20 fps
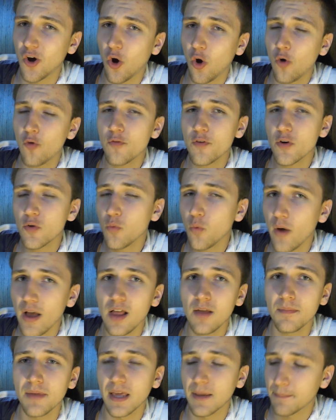
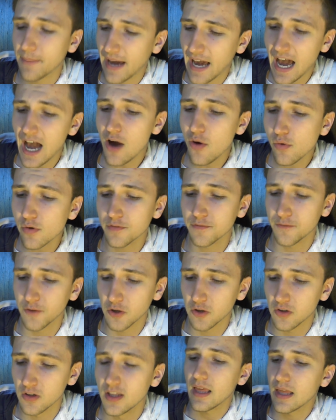overwhelming,
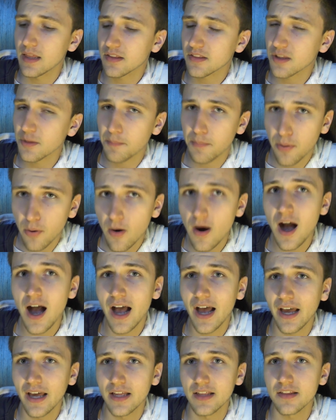powerful
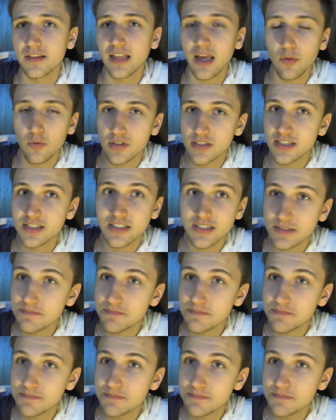surprise that would